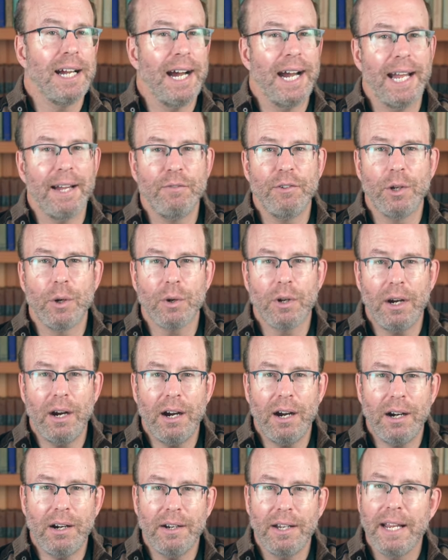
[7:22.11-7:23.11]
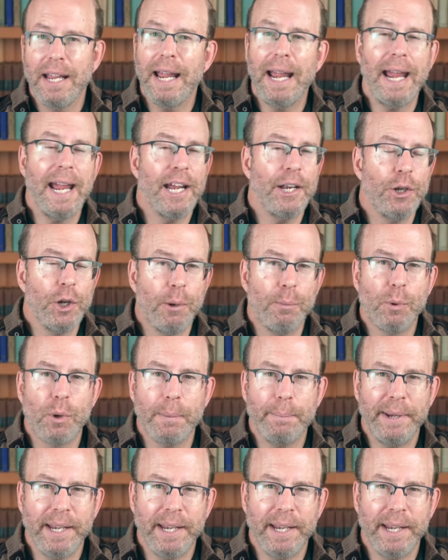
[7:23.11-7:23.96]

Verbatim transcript: I have no car and no more